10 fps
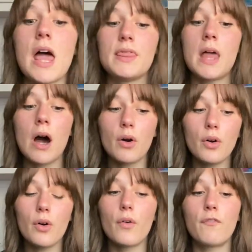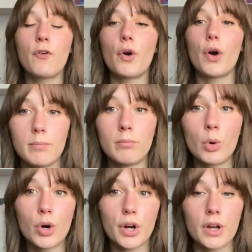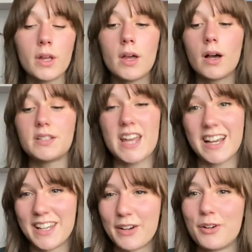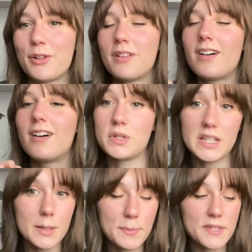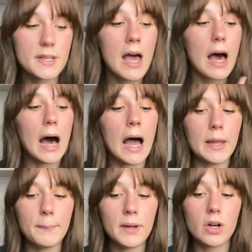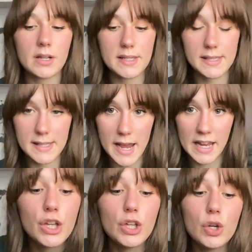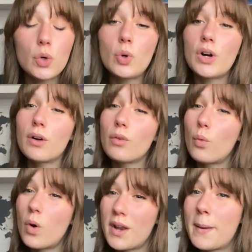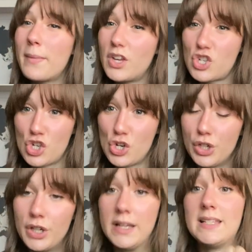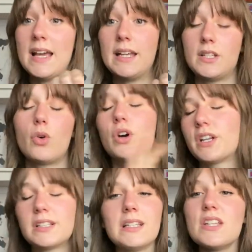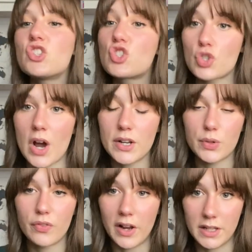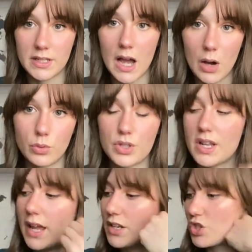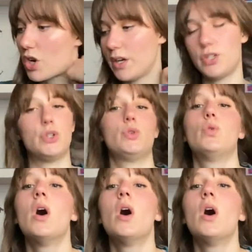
Now for more technical tips, I'm gonna say you wanna make sure that, or at least try to find out and try to